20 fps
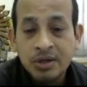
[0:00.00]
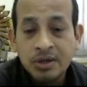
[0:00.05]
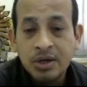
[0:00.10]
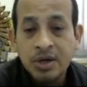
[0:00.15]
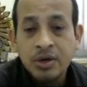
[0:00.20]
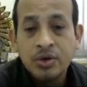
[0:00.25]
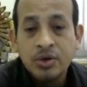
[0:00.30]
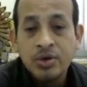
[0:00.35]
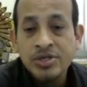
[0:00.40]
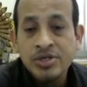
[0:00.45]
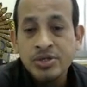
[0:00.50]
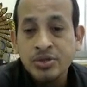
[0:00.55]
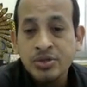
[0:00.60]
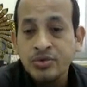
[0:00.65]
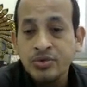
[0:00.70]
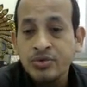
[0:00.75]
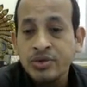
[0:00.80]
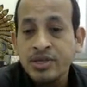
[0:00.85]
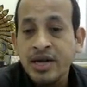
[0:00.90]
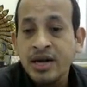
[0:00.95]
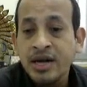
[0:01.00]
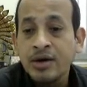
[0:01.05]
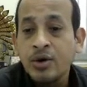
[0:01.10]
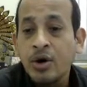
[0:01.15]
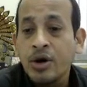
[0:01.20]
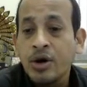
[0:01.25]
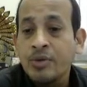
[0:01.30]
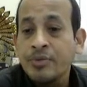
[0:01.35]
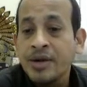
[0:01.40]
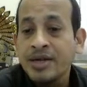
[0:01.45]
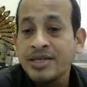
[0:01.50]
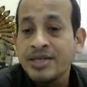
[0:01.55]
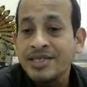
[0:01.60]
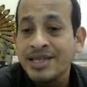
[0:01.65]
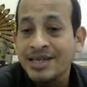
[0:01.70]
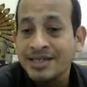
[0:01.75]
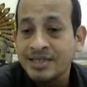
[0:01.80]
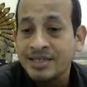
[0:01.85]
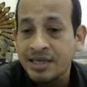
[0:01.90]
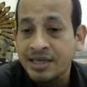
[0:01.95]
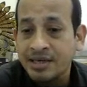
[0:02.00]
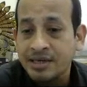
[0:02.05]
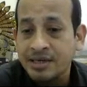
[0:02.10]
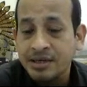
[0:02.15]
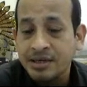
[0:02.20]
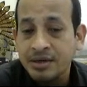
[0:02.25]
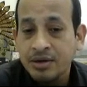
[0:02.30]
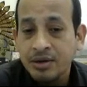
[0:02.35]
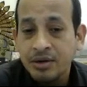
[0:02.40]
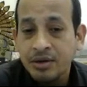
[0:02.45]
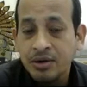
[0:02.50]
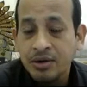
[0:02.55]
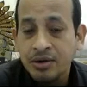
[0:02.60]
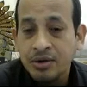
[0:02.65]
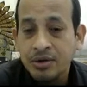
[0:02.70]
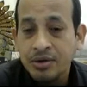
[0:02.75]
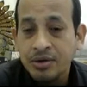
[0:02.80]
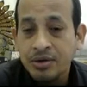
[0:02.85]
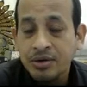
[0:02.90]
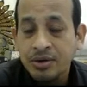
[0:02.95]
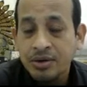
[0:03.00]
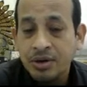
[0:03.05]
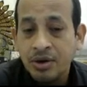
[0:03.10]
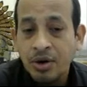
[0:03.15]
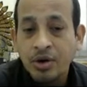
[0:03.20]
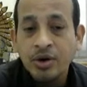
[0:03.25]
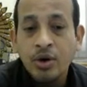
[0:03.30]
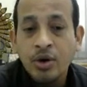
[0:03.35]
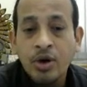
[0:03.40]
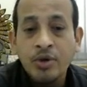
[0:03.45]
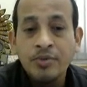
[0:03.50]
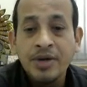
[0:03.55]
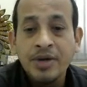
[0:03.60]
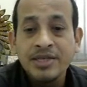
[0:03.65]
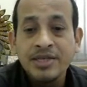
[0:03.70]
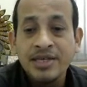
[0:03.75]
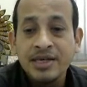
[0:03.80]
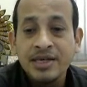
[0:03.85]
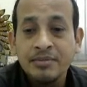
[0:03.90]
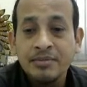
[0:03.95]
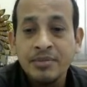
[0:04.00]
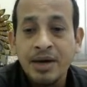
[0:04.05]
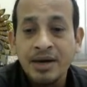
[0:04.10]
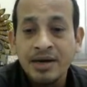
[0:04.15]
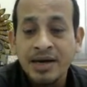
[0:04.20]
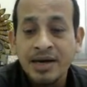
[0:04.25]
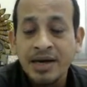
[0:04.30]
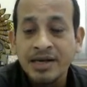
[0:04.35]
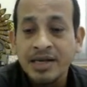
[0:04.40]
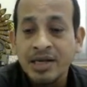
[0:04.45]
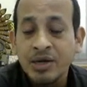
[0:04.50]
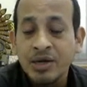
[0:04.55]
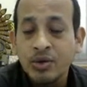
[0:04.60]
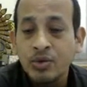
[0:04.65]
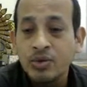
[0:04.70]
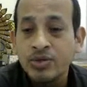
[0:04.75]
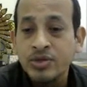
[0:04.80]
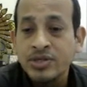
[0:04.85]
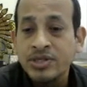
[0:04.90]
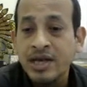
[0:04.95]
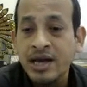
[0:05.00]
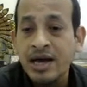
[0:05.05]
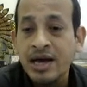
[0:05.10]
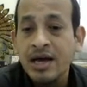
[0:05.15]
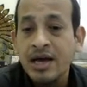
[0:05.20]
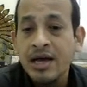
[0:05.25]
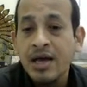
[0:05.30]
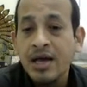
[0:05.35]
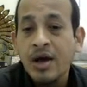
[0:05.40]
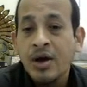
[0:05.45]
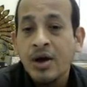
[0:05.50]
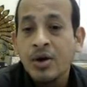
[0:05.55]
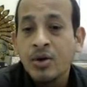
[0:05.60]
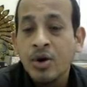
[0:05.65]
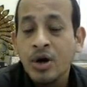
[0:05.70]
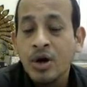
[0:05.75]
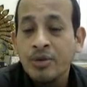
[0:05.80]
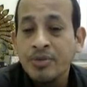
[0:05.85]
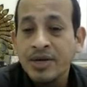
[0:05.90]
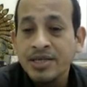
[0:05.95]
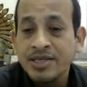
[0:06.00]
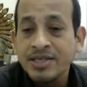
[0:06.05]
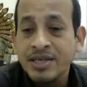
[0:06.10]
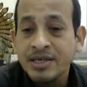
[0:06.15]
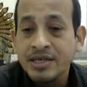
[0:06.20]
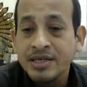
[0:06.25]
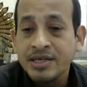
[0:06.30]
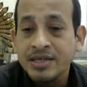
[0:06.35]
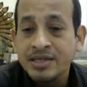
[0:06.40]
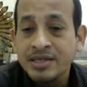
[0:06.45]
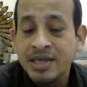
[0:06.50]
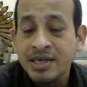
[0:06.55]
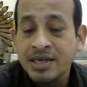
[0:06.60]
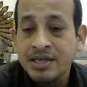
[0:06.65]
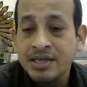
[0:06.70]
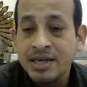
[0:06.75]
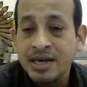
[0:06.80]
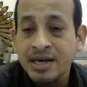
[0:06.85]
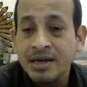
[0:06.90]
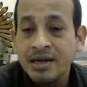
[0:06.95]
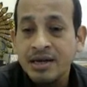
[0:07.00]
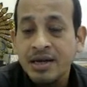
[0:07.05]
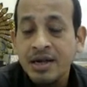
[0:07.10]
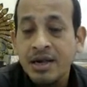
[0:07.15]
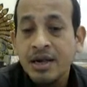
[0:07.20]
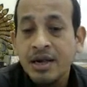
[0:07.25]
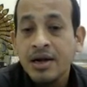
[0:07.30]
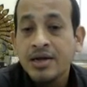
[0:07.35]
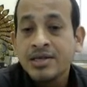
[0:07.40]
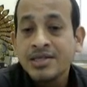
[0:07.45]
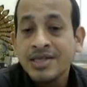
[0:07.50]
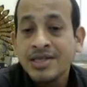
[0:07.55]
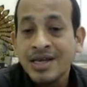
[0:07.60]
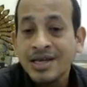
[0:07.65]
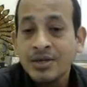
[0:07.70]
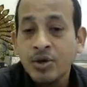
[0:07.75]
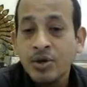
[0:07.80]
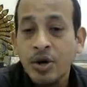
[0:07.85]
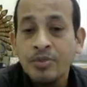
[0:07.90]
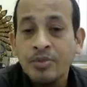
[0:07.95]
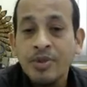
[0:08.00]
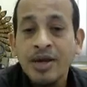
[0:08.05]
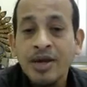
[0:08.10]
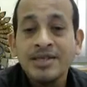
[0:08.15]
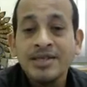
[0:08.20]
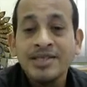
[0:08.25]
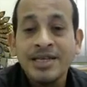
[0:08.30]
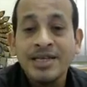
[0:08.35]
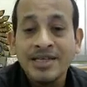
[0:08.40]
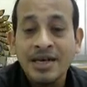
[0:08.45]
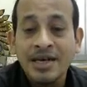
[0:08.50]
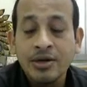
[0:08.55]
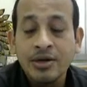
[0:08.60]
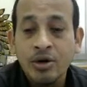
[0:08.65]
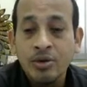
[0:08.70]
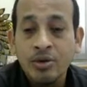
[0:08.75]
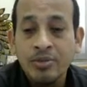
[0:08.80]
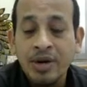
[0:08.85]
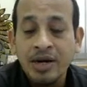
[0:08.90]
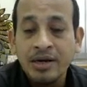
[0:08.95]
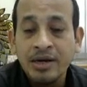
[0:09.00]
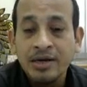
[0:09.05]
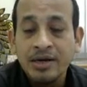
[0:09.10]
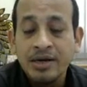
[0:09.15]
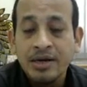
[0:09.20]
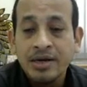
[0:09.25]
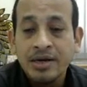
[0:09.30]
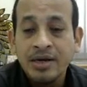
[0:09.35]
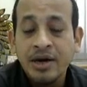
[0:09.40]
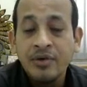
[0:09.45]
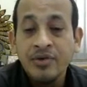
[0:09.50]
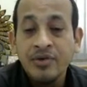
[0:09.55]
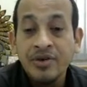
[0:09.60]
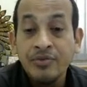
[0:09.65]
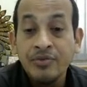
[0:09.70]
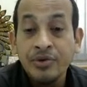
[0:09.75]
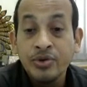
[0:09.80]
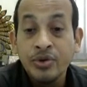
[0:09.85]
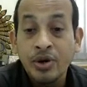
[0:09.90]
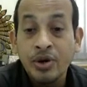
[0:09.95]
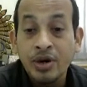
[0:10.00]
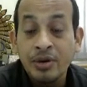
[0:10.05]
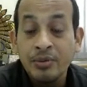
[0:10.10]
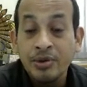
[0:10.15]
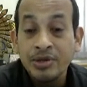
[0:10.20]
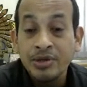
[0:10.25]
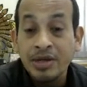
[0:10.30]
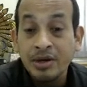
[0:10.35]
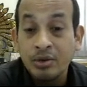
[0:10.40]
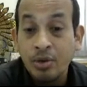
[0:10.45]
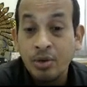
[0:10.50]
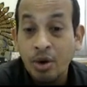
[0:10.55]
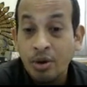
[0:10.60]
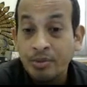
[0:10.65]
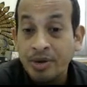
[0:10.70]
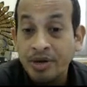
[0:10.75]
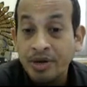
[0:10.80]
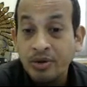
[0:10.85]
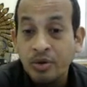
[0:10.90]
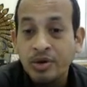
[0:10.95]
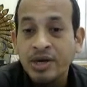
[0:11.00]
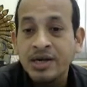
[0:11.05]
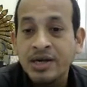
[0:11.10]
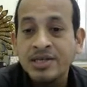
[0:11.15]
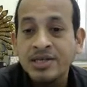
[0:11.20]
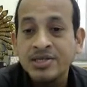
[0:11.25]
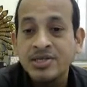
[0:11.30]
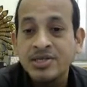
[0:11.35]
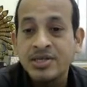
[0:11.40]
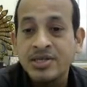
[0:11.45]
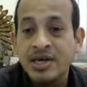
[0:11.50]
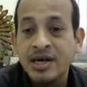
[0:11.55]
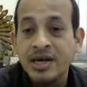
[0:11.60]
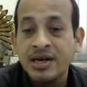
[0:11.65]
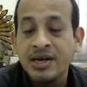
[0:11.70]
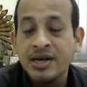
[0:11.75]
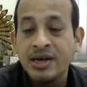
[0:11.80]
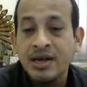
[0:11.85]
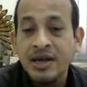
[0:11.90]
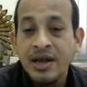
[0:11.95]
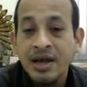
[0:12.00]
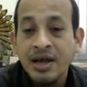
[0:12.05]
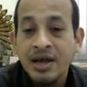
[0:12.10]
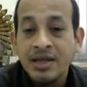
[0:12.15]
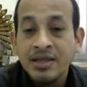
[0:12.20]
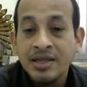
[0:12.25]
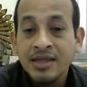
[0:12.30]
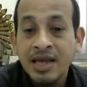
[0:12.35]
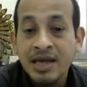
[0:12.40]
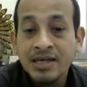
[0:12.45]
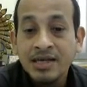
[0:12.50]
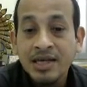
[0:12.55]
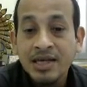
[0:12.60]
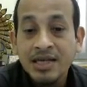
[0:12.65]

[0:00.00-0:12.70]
constitute the government sector, or government market includes the government sector, state government, central government. Now if we talk about the government organization, that